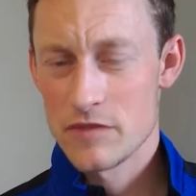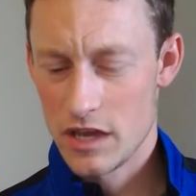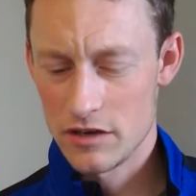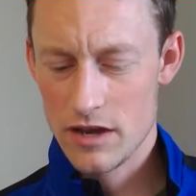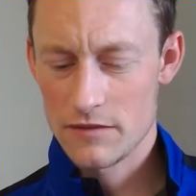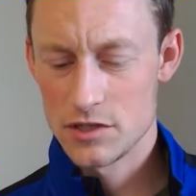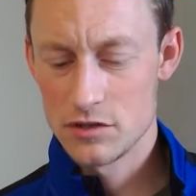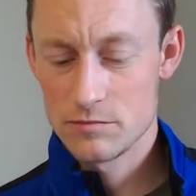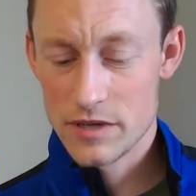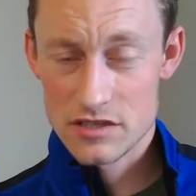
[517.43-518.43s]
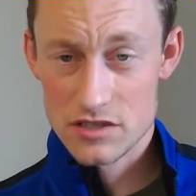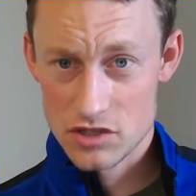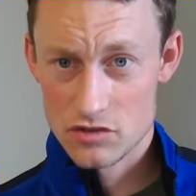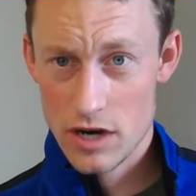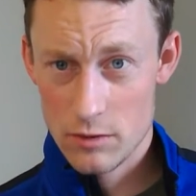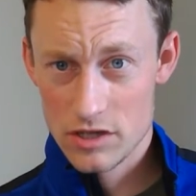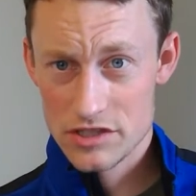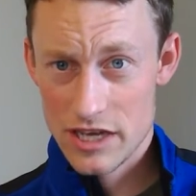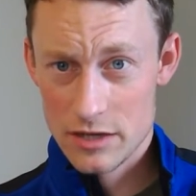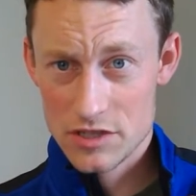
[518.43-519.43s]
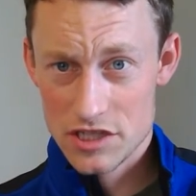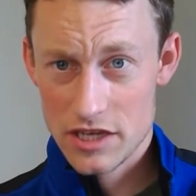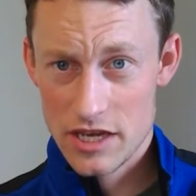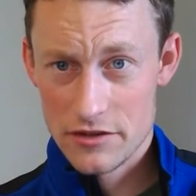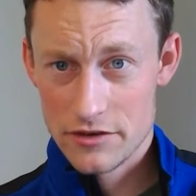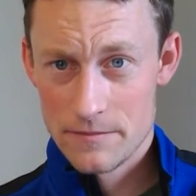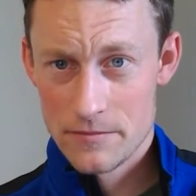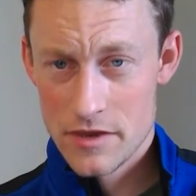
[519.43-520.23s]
and you have 2 pieces of drywall sandwiched together,